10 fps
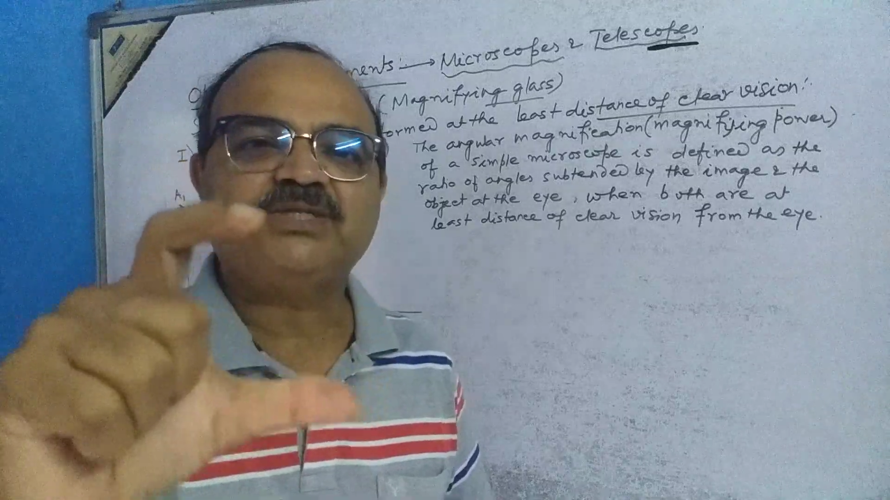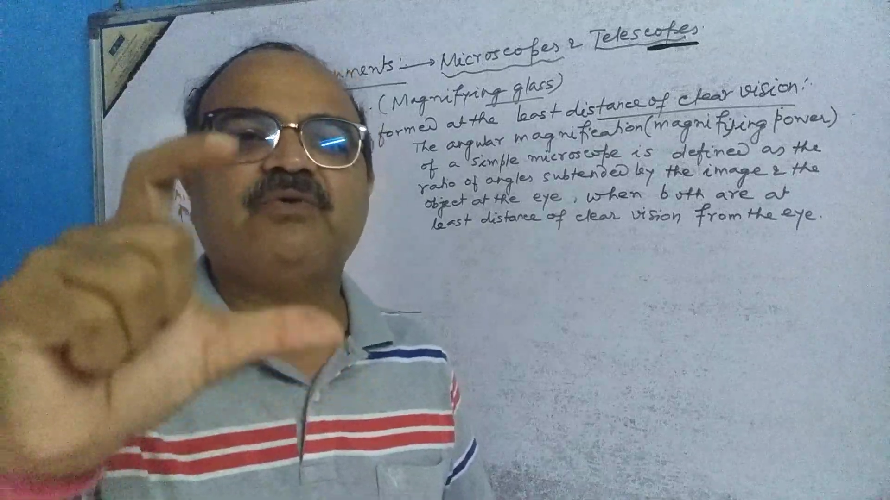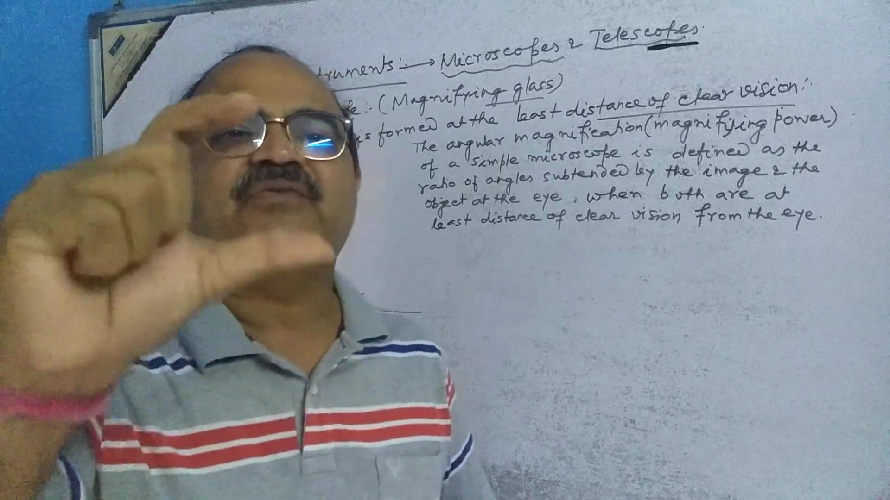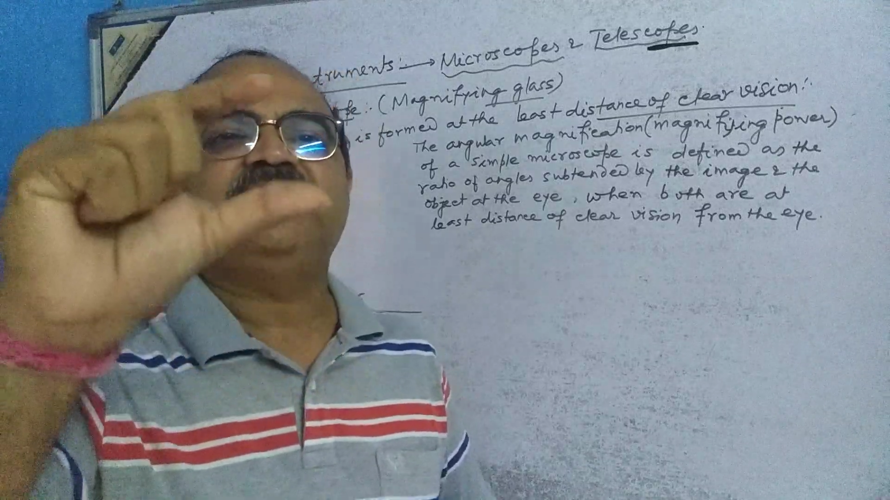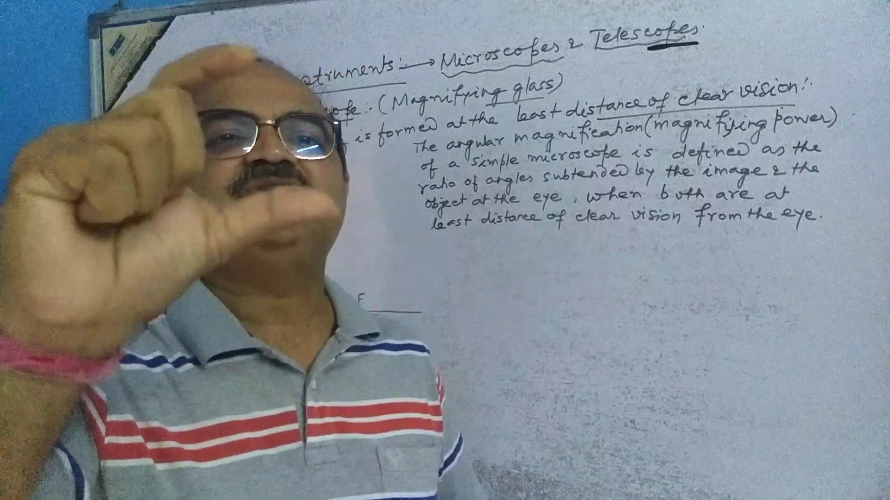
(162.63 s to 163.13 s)
of
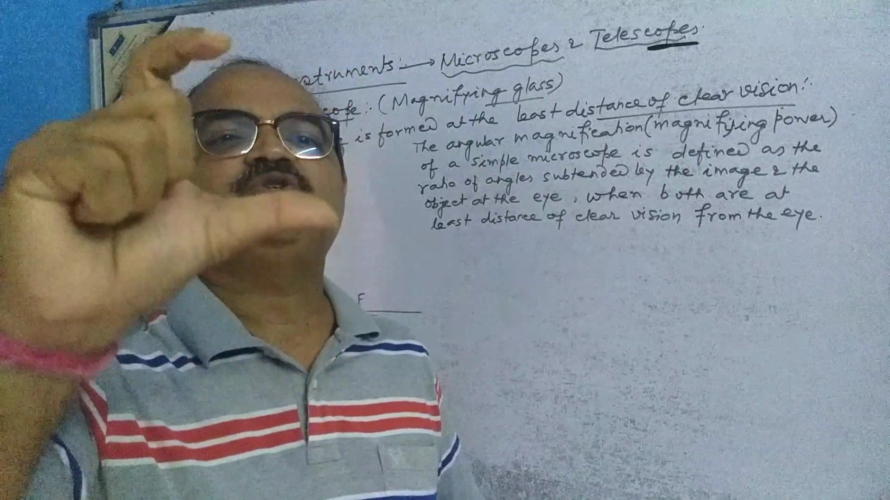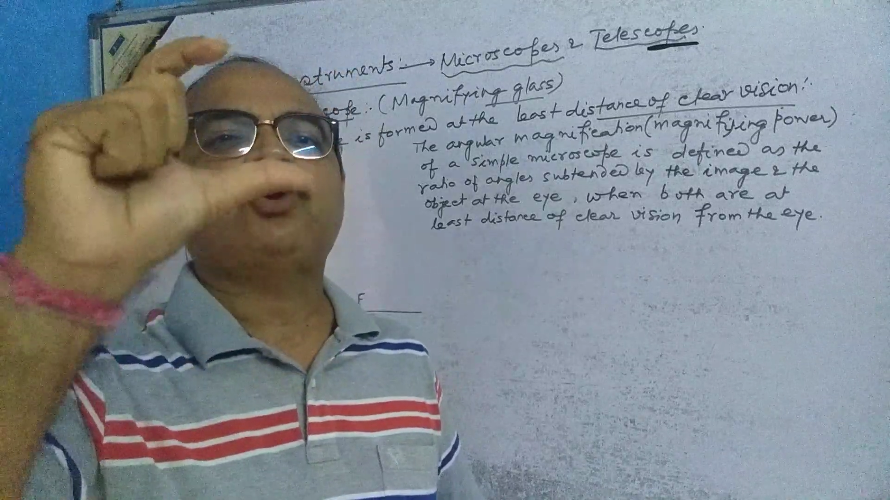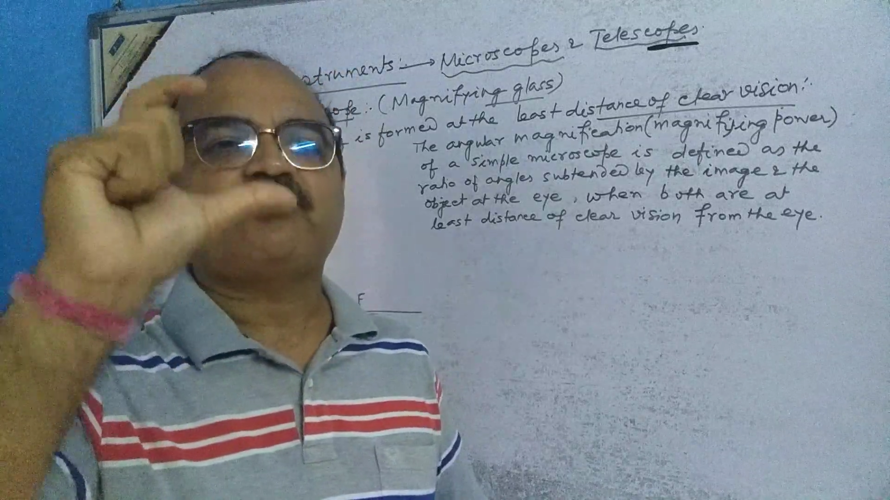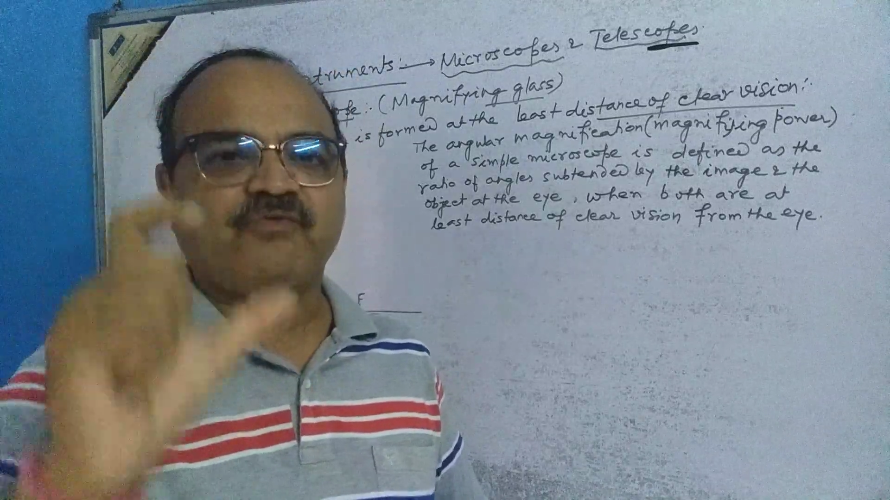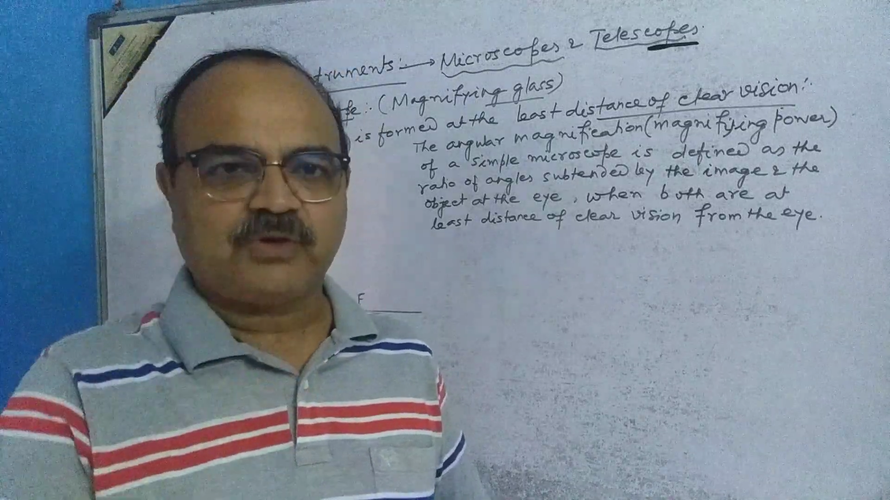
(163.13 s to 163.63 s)
very
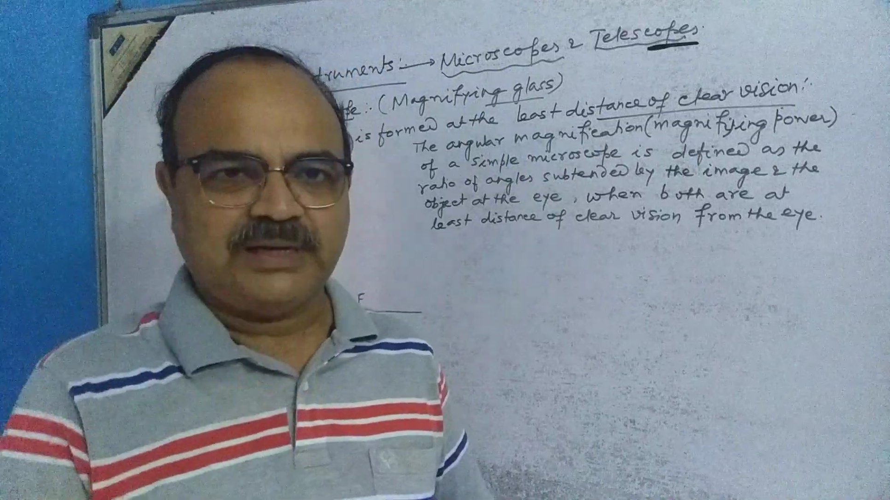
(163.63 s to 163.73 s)
short focal